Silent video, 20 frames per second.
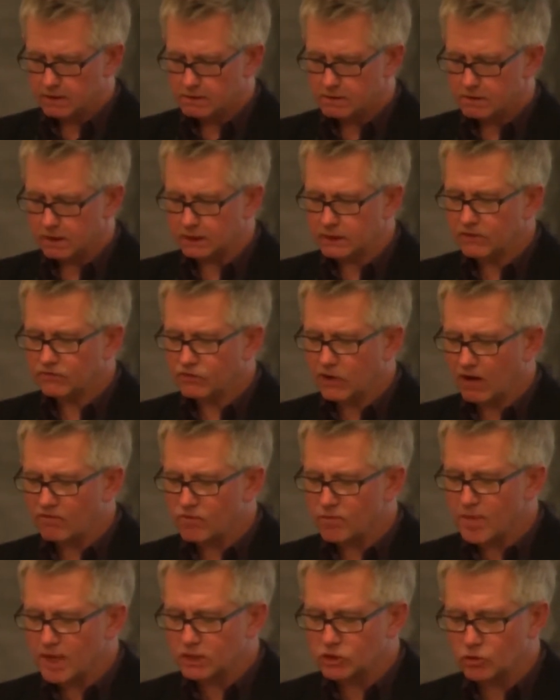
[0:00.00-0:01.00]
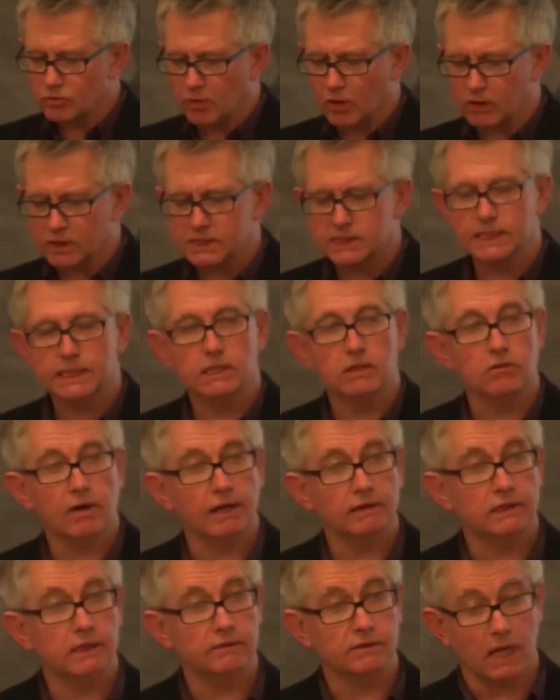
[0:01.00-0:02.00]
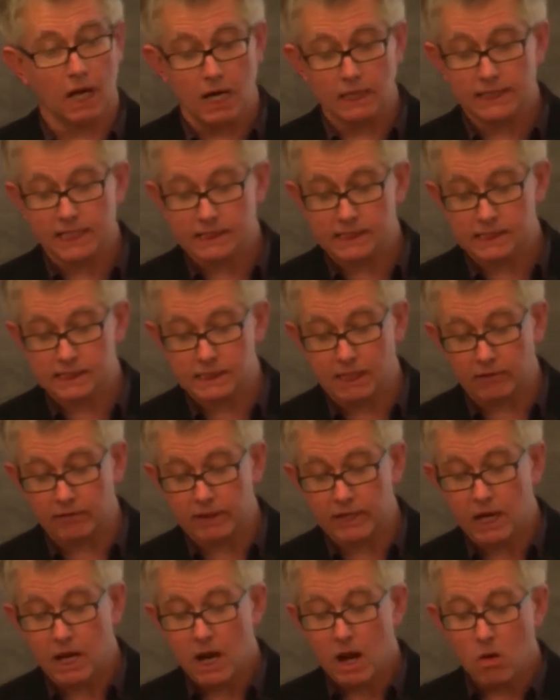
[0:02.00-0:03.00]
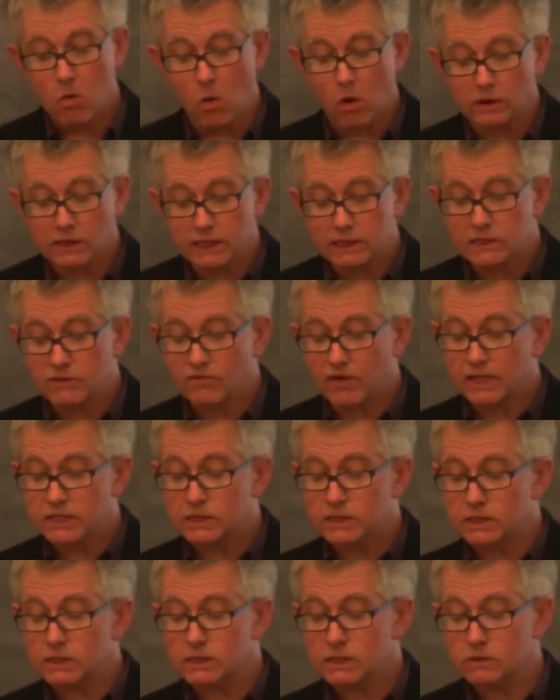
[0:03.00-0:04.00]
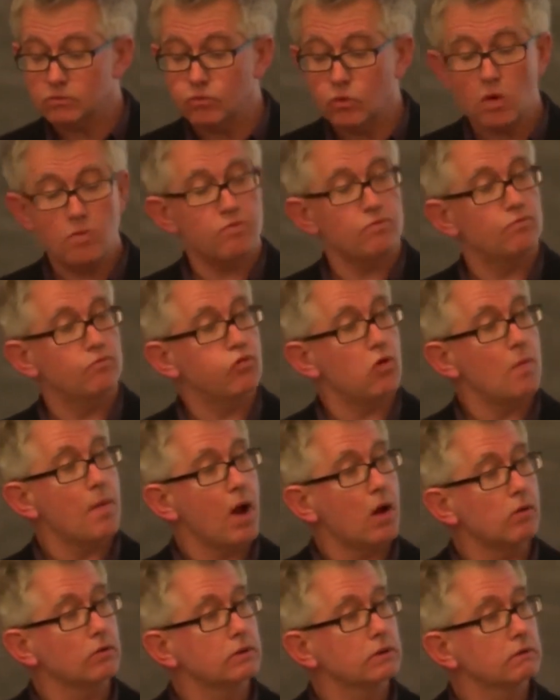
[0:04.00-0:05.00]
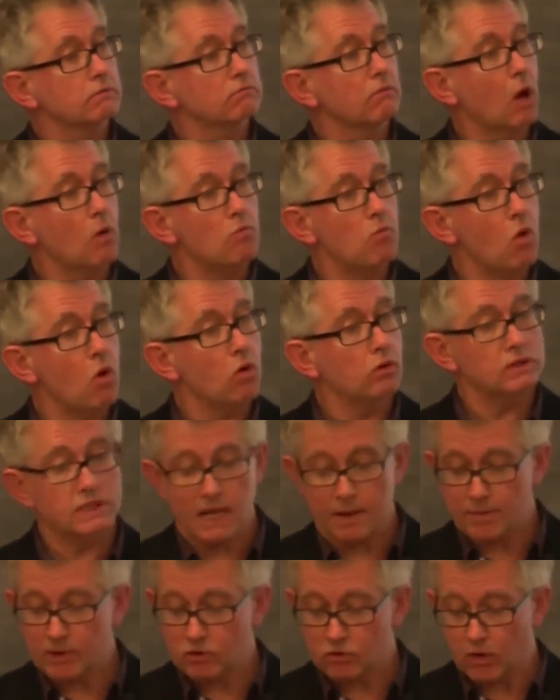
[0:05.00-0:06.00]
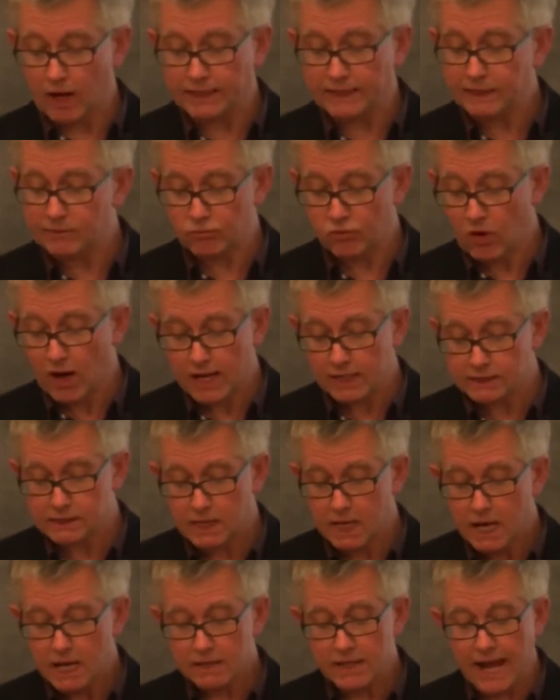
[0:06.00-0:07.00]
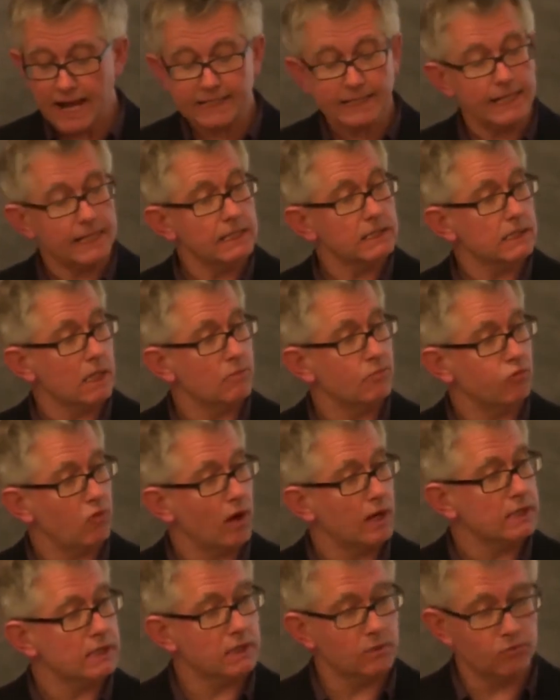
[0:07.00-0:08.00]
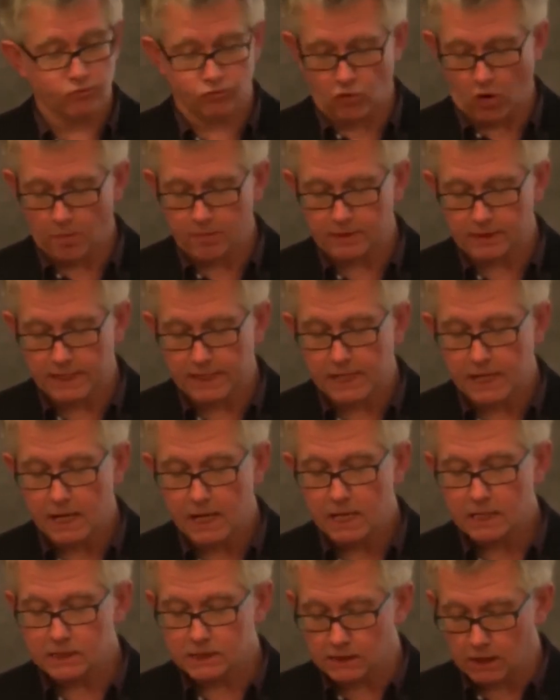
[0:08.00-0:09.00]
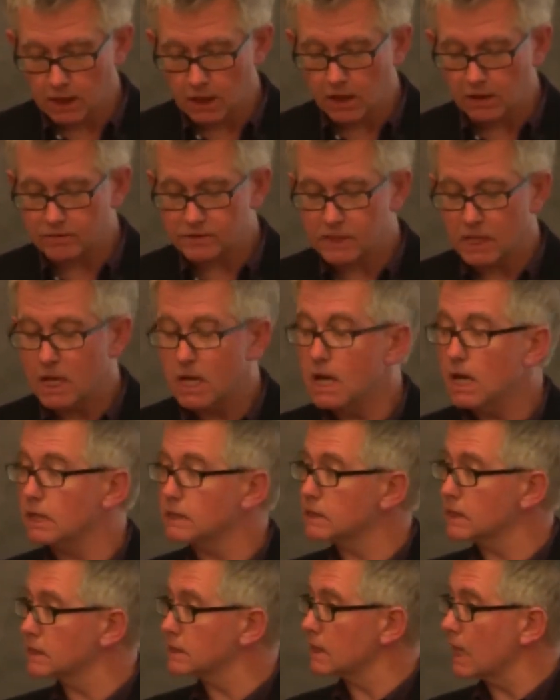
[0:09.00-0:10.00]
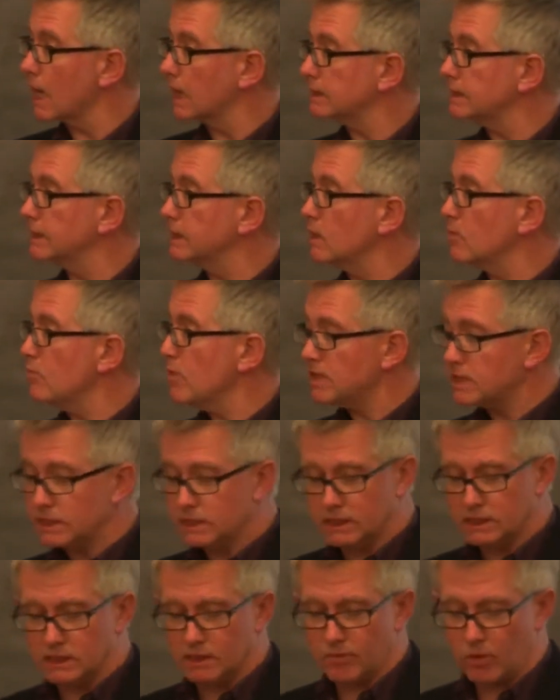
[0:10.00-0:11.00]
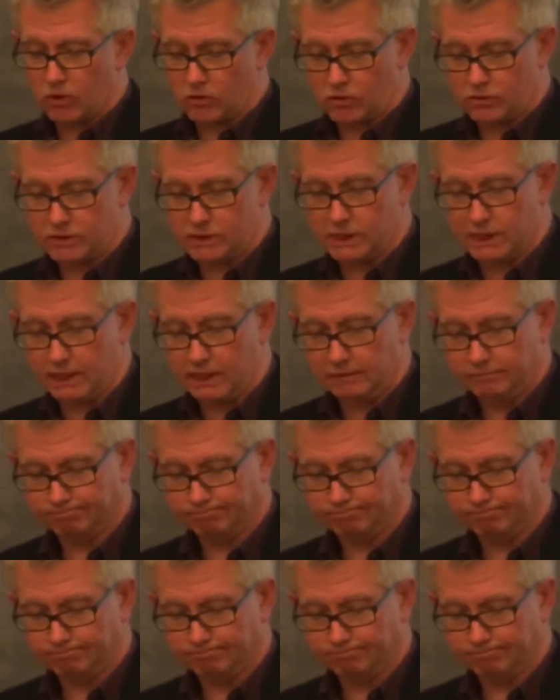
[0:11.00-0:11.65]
And if governmental policy correctives are necessary, what interventions would promote a more democratic press? That is, a press that properly serves a society committed to democracy.